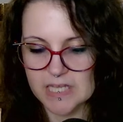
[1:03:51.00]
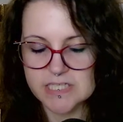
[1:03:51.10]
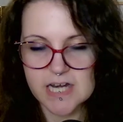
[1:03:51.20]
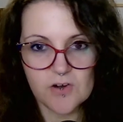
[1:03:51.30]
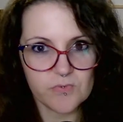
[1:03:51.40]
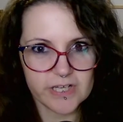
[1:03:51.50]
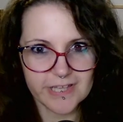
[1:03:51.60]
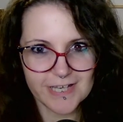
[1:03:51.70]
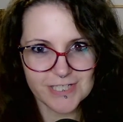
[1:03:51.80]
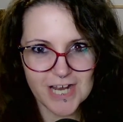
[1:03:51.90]
not
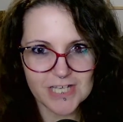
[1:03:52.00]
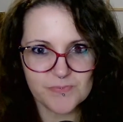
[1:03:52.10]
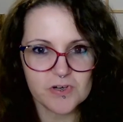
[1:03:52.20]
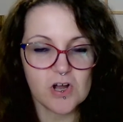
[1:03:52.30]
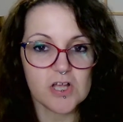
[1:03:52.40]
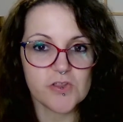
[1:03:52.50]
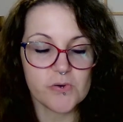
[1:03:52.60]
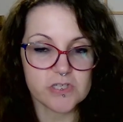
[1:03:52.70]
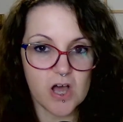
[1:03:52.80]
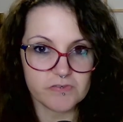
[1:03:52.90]
really a jasper, although
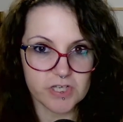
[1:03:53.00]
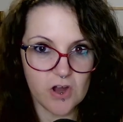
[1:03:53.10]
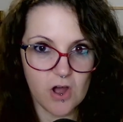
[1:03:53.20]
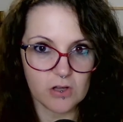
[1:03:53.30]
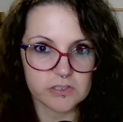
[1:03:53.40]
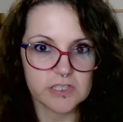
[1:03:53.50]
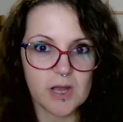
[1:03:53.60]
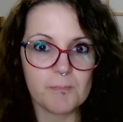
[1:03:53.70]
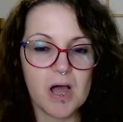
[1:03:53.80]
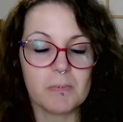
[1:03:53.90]
it's often called
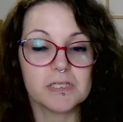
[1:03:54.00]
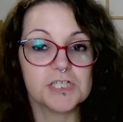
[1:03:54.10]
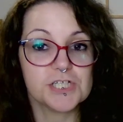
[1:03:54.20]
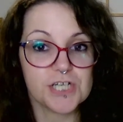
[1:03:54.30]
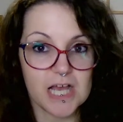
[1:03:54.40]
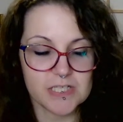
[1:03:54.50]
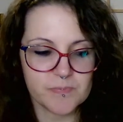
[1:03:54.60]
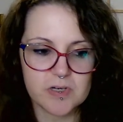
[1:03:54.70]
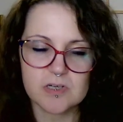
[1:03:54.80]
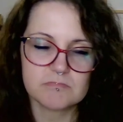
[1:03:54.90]
Kambaba
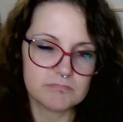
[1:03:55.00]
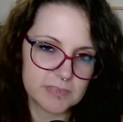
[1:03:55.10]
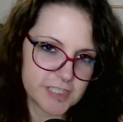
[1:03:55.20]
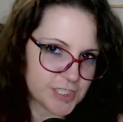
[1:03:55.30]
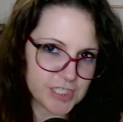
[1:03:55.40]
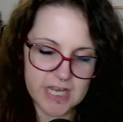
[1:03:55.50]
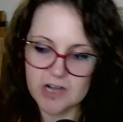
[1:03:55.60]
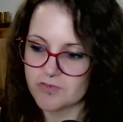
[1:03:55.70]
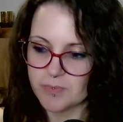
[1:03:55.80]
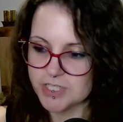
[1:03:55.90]
jasper. It's just
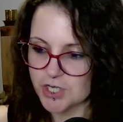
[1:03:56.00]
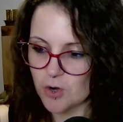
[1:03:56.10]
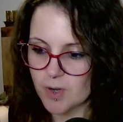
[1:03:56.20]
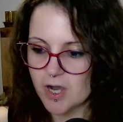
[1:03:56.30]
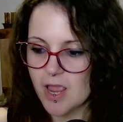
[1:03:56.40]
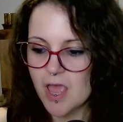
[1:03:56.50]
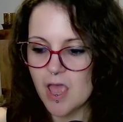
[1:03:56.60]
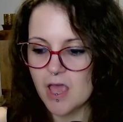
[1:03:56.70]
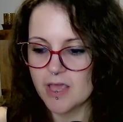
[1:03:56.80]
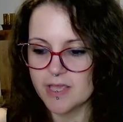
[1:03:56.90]
kind of a misnomer.
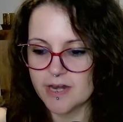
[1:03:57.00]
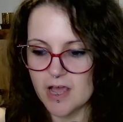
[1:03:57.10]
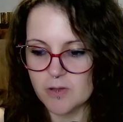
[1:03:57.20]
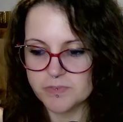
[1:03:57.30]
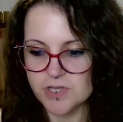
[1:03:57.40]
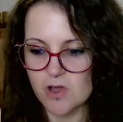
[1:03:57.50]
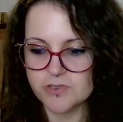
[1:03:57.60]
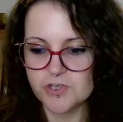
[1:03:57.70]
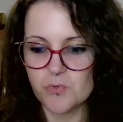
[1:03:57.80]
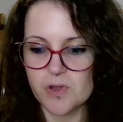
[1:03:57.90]
It helps
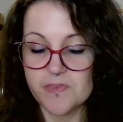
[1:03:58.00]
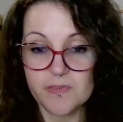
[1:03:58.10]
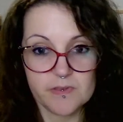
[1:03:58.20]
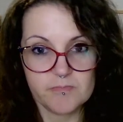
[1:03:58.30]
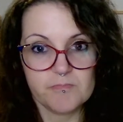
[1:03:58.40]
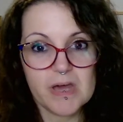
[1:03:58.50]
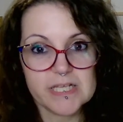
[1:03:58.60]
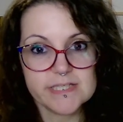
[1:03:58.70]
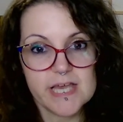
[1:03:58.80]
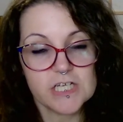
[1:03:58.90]
also with
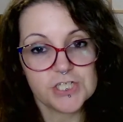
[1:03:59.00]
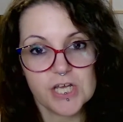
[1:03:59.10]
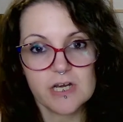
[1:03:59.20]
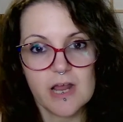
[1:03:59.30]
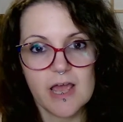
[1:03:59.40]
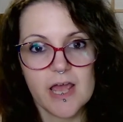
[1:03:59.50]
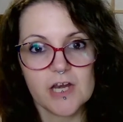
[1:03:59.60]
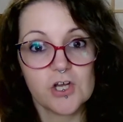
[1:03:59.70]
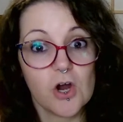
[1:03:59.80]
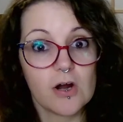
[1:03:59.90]
meditation
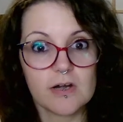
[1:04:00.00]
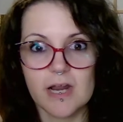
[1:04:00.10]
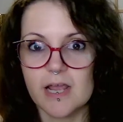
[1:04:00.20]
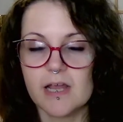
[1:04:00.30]
and gardening,